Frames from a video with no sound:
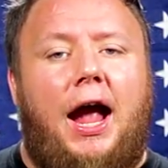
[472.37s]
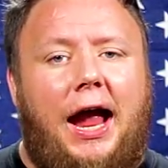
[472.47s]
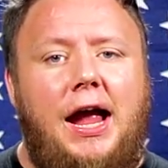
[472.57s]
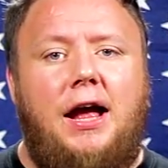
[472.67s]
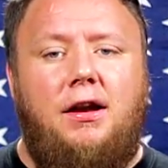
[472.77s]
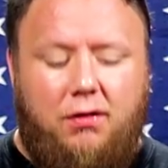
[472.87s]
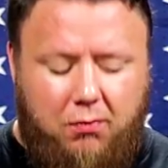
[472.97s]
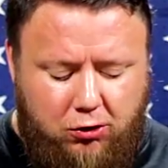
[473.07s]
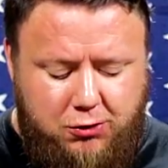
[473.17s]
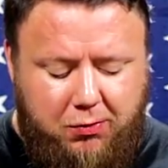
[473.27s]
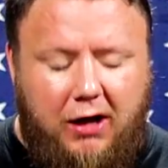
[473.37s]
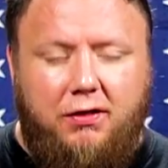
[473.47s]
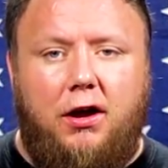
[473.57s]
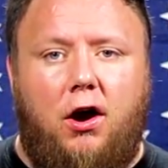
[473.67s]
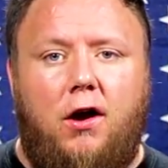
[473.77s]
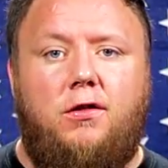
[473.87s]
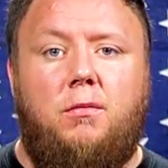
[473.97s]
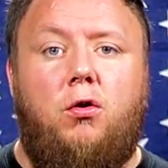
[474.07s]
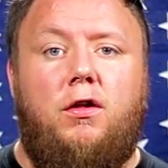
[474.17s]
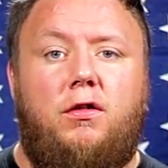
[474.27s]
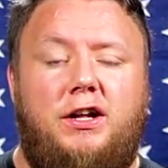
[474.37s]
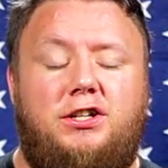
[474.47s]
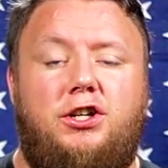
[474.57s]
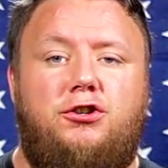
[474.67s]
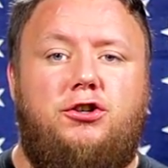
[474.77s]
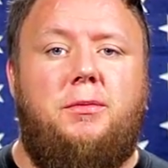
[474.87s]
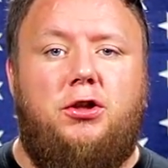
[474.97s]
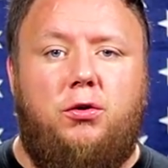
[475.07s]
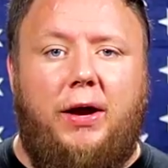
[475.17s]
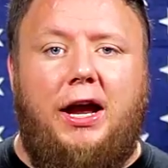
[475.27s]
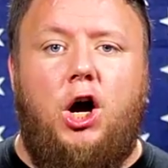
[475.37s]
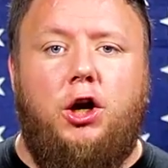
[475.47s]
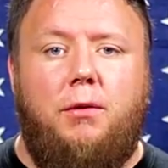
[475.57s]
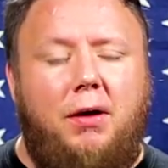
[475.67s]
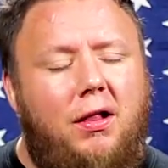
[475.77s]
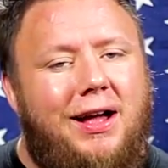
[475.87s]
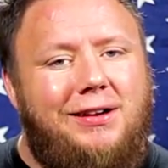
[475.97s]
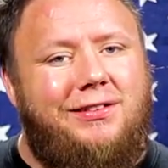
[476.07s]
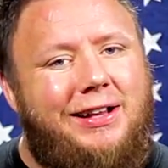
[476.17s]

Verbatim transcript: And the more spread out they are, the more it's gonna distribute the weight on your belt line,